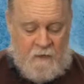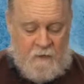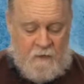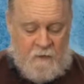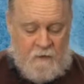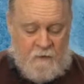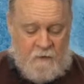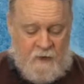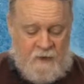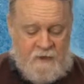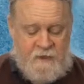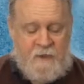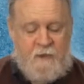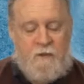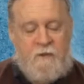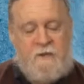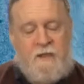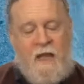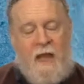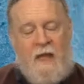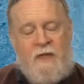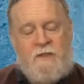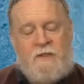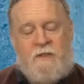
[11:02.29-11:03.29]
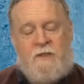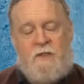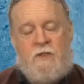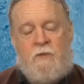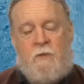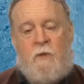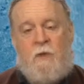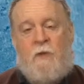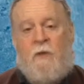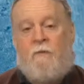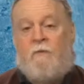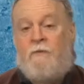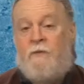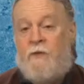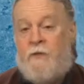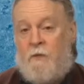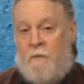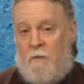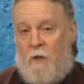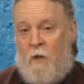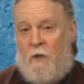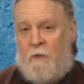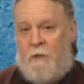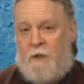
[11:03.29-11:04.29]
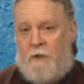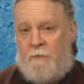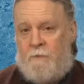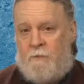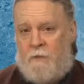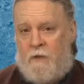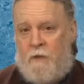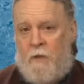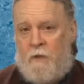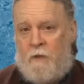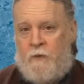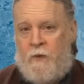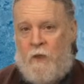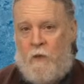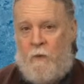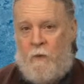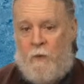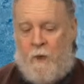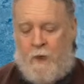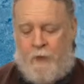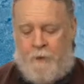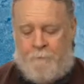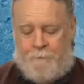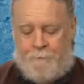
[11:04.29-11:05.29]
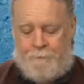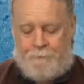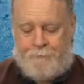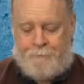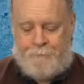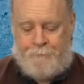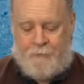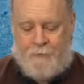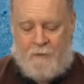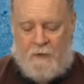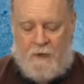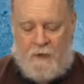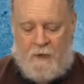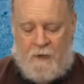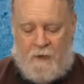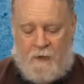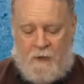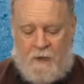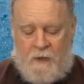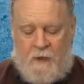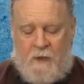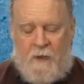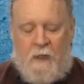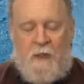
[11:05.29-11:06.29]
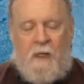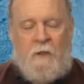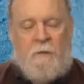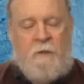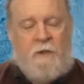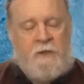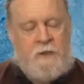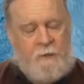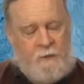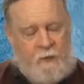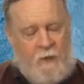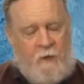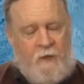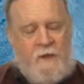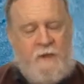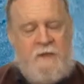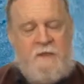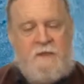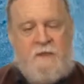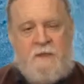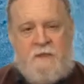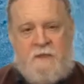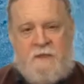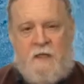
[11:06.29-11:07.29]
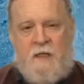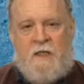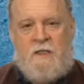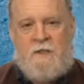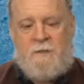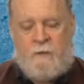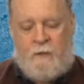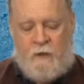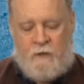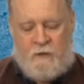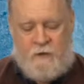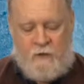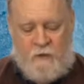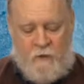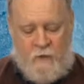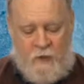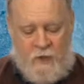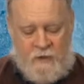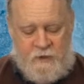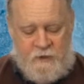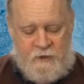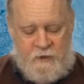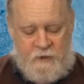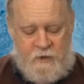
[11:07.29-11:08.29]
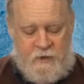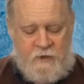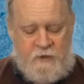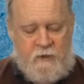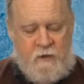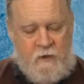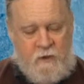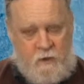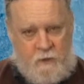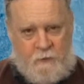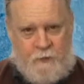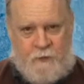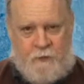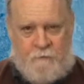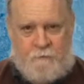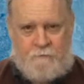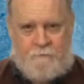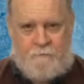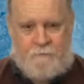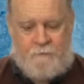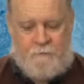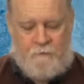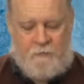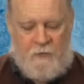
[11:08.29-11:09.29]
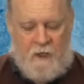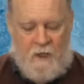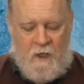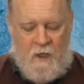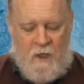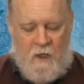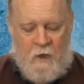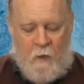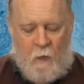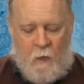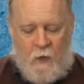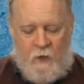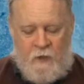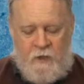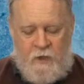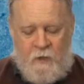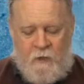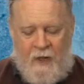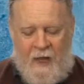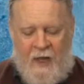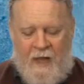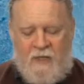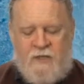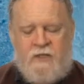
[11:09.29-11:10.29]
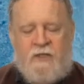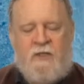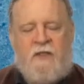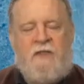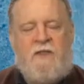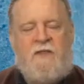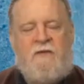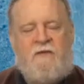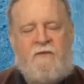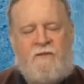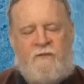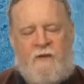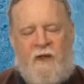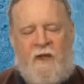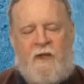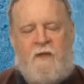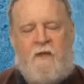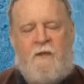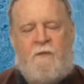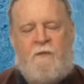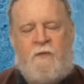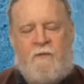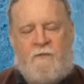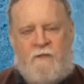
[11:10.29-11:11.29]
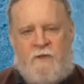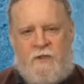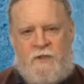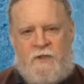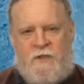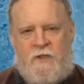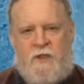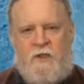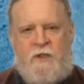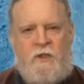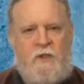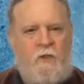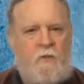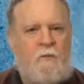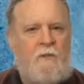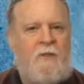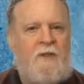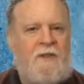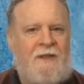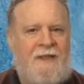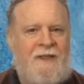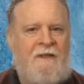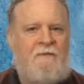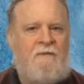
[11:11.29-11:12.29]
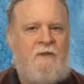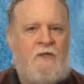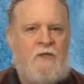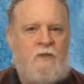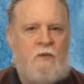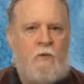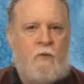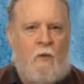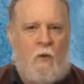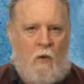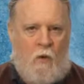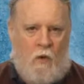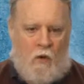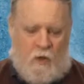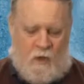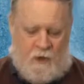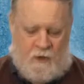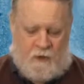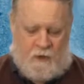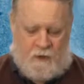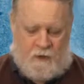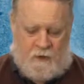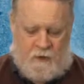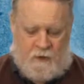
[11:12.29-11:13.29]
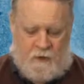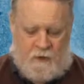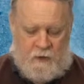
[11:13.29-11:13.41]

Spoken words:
Reisinger's actions will, for the moment, go nowhere. But the point is, this does put the question to Cooper. Will you actually defend a provision you believe is wrong?